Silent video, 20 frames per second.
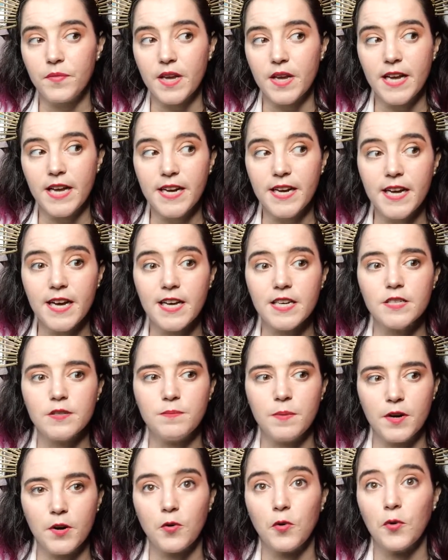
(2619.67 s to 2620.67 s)
it has
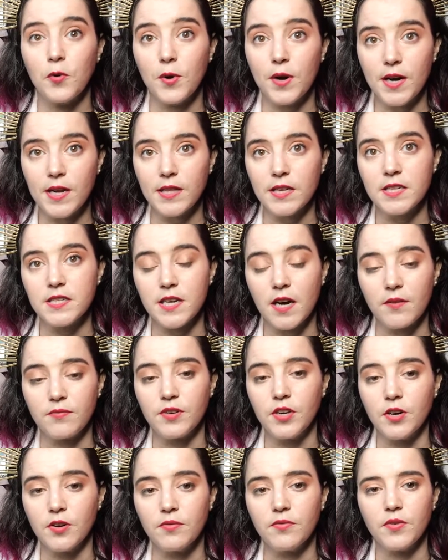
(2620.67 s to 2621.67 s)
been a really tough
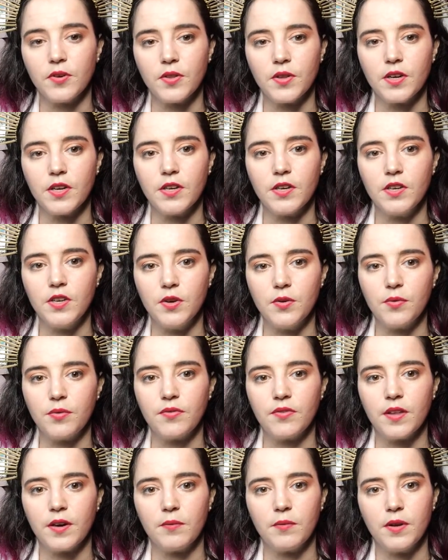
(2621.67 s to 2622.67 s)
year for the youth
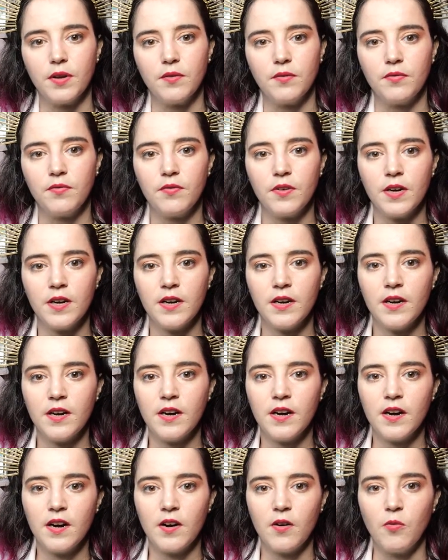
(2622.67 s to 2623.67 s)
that we've
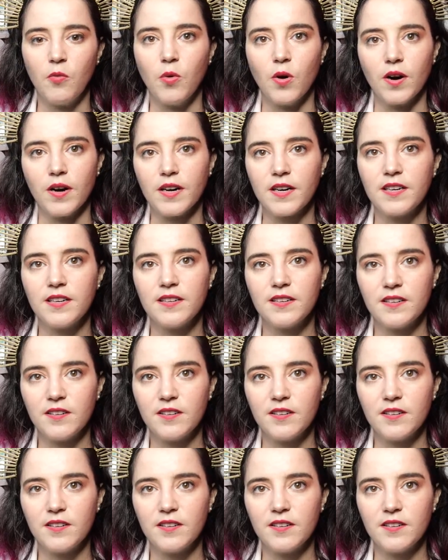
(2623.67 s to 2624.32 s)
work